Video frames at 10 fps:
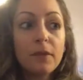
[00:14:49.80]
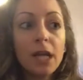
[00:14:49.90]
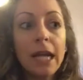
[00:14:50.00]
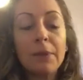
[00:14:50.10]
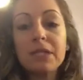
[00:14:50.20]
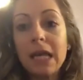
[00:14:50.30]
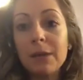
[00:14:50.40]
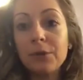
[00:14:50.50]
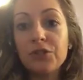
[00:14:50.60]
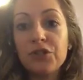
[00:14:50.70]
And I was
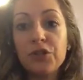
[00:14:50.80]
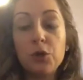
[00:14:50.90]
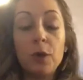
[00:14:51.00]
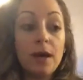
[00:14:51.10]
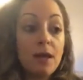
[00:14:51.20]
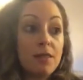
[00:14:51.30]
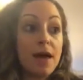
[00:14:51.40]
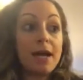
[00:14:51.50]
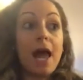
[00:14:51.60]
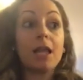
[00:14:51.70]
able to
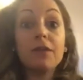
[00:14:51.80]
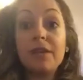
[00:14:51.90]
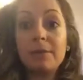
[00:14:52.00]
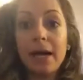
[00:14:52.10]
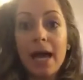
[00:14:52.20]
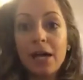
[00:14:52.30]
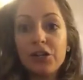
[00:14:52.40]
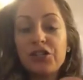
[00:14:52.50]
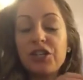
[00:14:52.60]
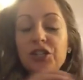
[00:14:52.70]
then elevate my
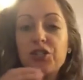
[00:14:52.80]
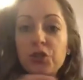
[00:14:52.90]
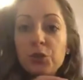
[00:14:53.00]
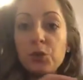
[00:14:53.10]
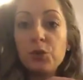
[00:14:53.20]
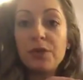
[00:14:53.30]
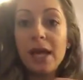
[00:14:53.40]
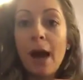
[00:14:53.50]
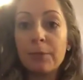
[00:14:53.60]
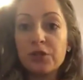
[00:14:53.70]
energy to the
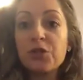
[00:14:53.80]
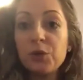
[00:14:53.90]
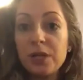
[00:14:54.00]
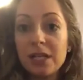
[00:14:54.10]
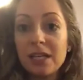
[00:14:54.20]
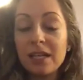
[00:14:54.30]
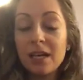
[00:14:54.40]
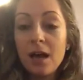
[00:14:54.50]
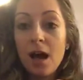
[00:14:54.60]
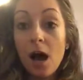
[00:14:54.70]
opportunity
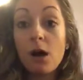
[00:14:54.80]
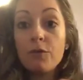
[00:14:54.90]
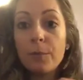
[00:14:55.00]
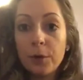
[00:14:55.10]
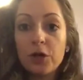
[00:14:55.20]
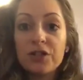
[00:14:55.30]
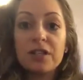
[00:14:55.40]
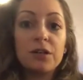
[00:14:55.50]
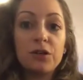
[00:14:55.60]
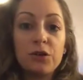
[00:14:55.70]
of a
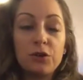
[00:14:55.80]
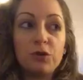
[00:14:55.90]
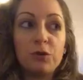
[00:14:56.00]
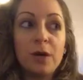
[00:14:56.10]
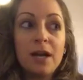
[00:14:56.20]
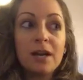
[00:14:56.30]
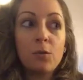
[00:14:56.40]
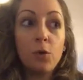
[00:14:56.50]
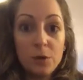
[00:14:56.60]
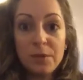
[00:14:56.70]
person who
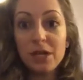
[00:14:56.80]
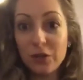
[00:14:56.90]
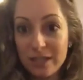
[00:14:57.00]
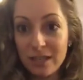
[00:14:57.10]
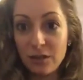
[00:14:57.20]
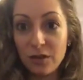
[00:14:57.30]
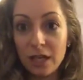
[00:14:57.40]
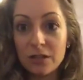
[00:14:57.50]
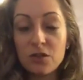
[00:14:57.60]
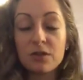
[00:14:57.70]
would be on
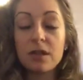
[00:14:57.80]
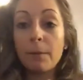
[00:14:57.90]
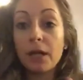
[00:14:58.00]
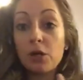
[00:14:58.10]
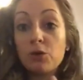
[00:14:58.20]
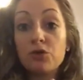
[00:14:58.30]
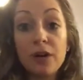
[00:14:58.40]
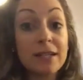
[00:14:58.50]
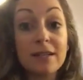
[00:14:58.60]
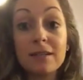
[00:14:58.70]
TV. So somebody who
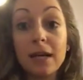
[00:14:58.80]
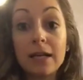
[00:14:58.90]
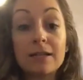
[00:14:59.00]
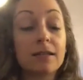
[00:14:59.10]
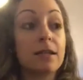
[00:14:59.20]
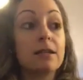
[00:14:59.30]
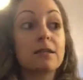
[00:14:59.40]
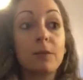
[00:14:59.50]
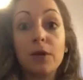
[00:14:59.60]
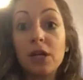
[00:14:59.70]
dresses nicely,
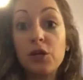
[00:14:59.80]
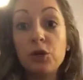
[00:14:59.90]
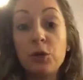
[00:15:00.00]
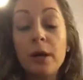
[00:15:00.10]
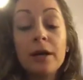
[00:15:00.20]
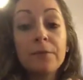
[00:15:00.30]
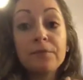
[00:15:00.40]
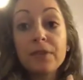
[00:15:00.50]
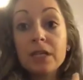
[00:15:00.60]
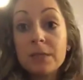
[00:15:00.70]
somebody who
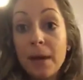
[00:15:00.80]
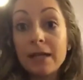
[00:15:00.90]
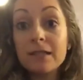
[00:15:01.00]
spends